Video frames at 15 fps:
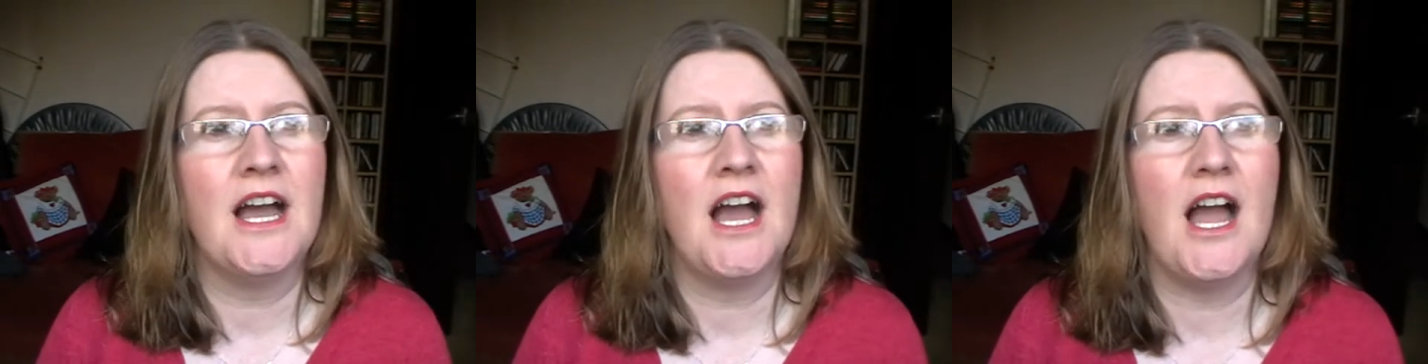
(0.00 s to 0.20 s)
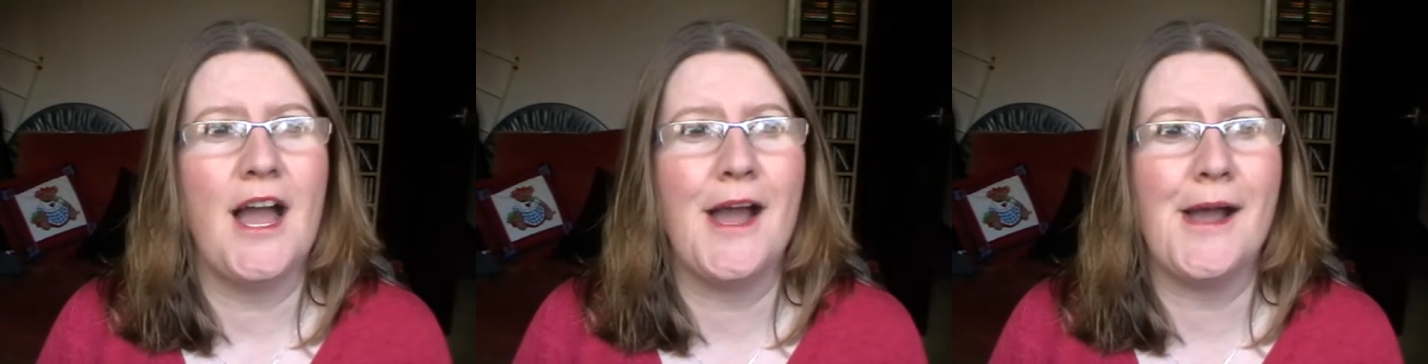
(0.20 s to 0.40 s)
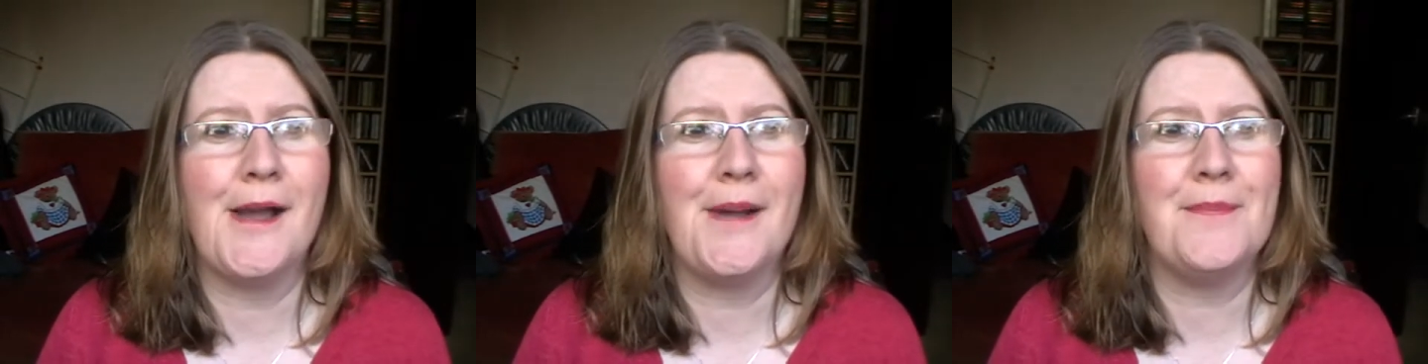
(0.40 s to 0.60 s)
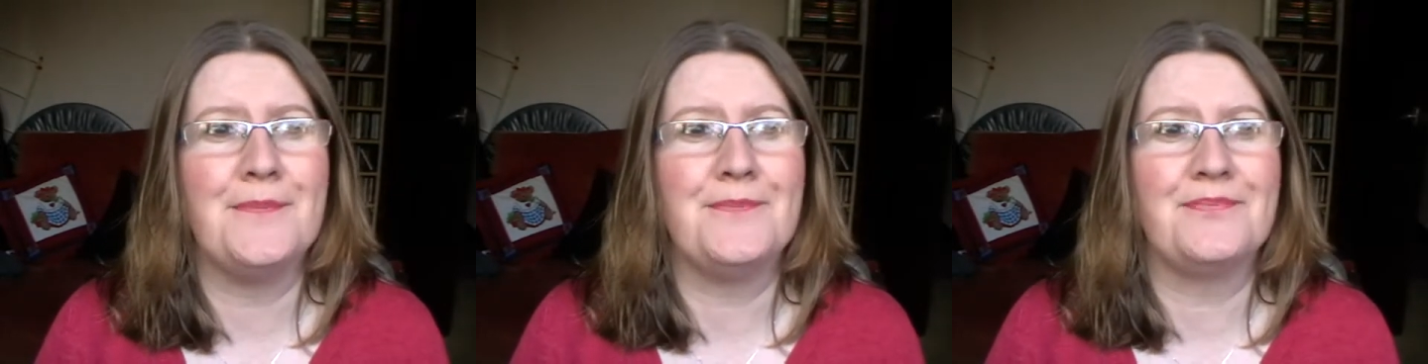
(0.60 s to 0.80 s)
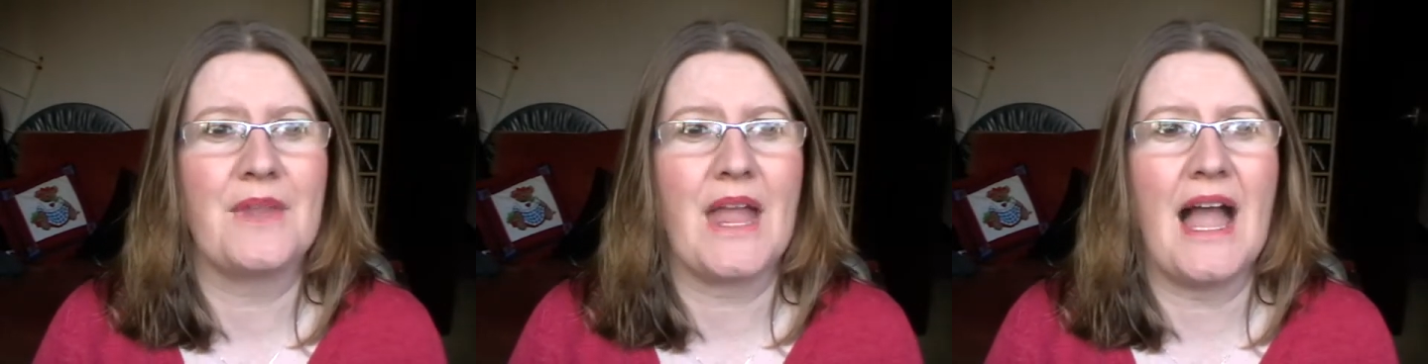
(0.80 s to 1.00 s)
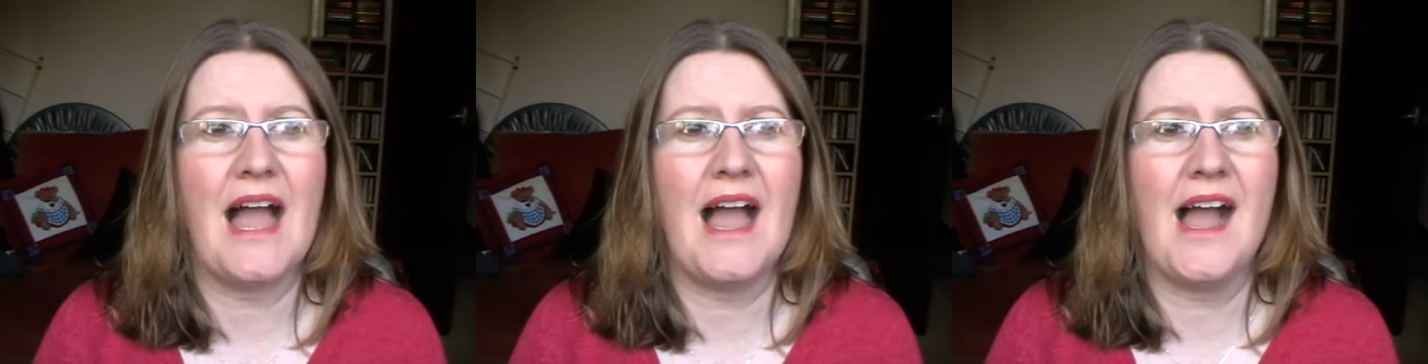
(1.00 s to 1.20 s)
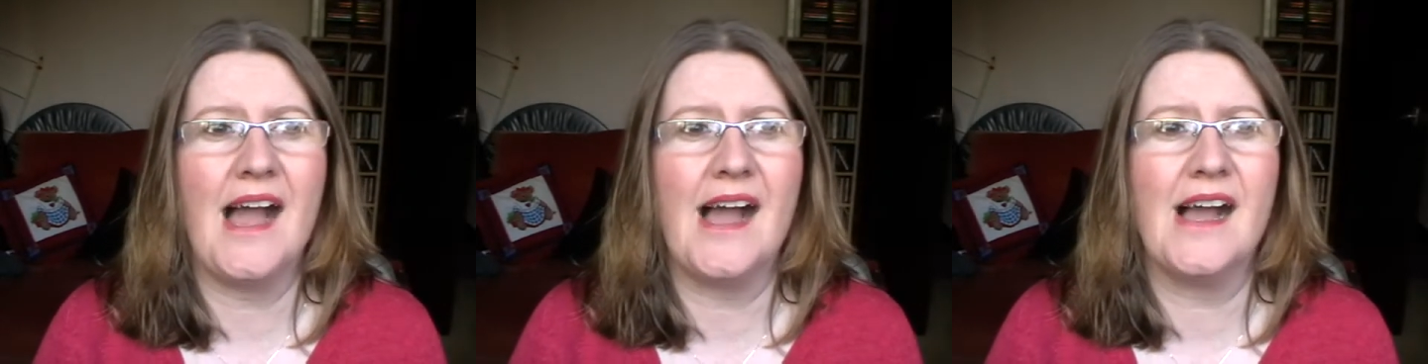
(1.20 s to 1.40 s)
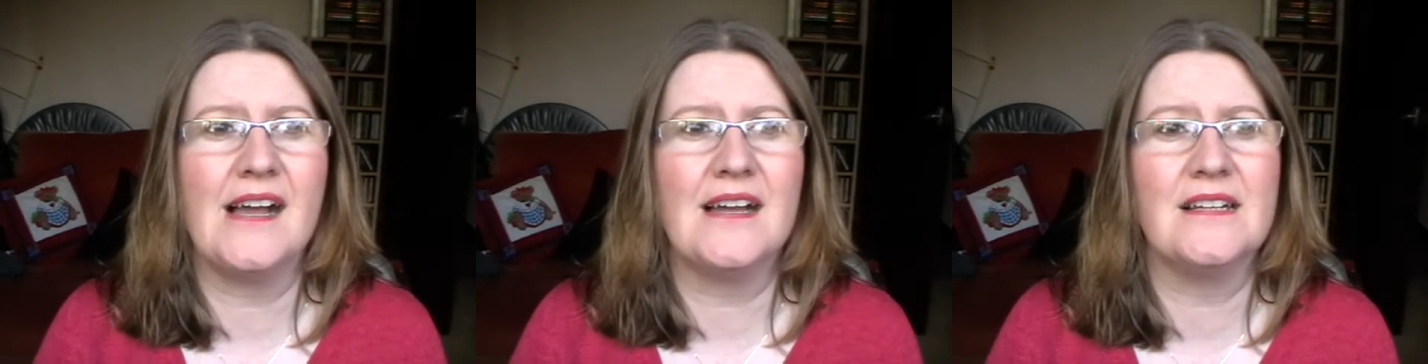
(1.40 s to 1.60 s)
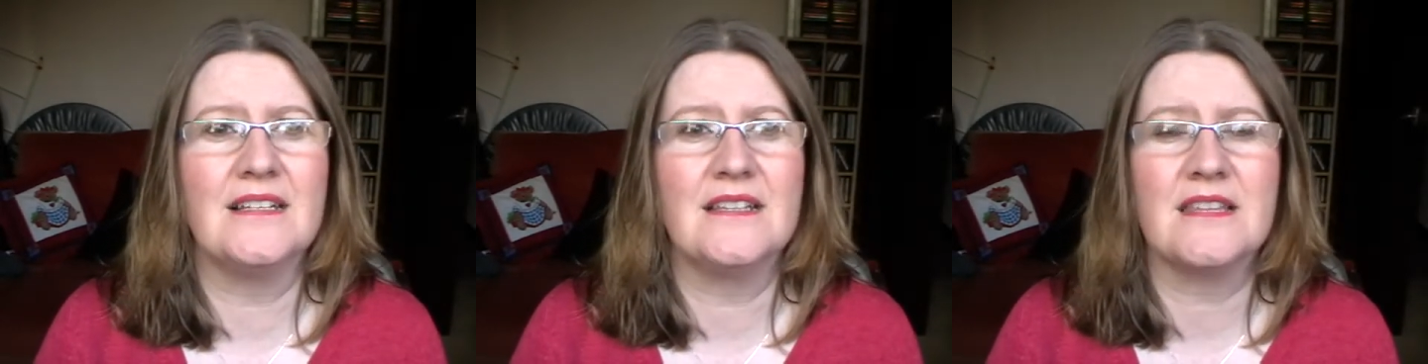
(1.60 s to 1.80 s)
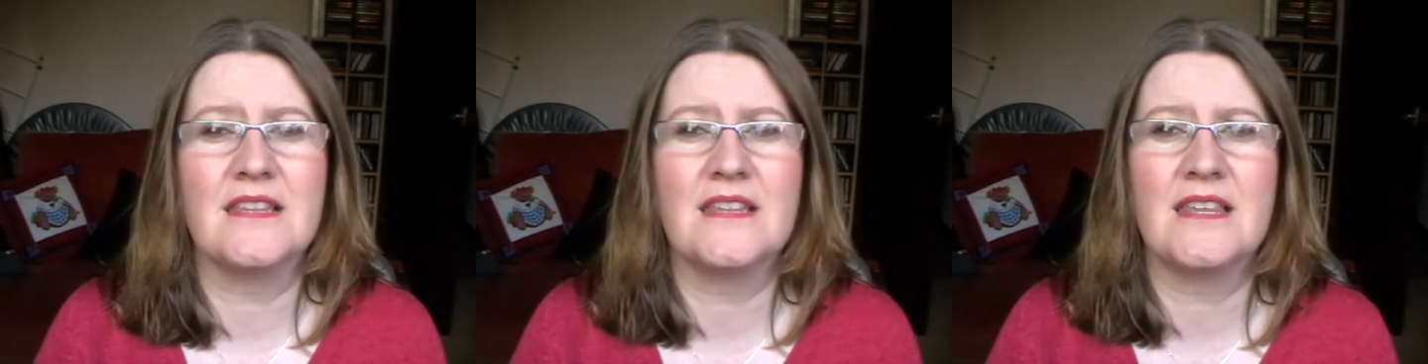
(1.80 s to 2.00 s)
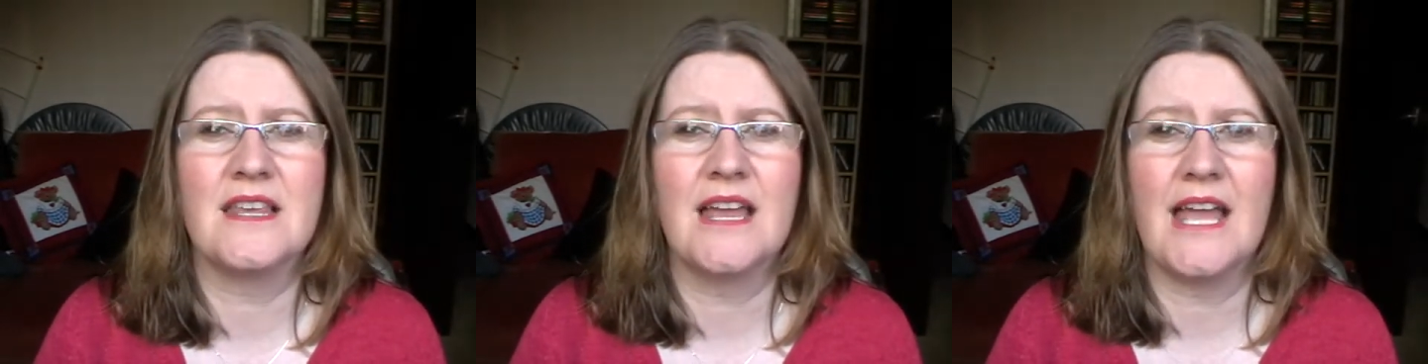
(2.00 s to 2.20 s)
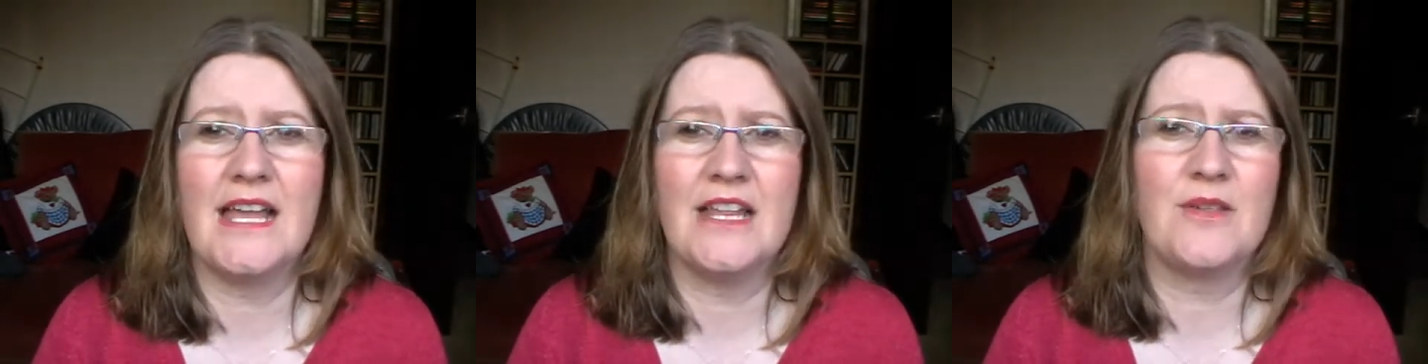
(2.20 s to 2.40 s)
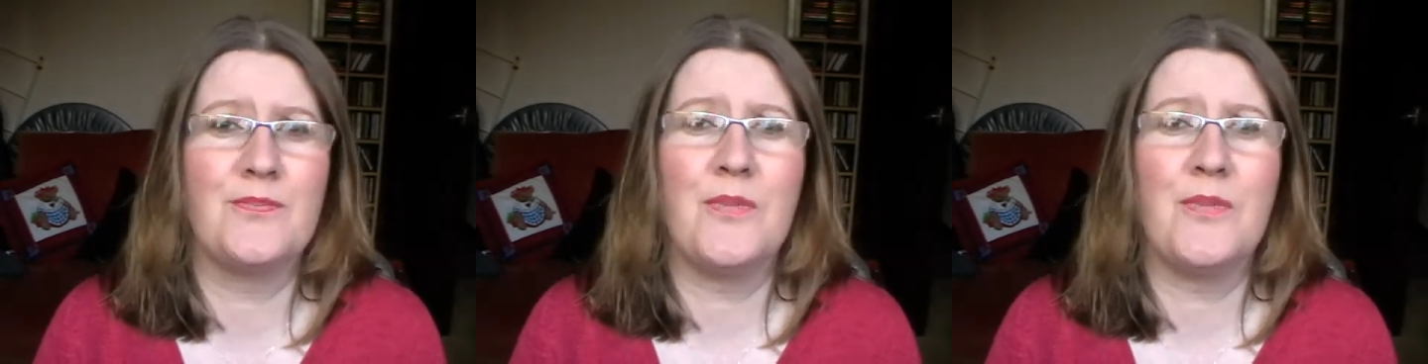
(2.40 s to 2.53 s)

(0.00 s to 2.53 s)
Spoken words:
And it's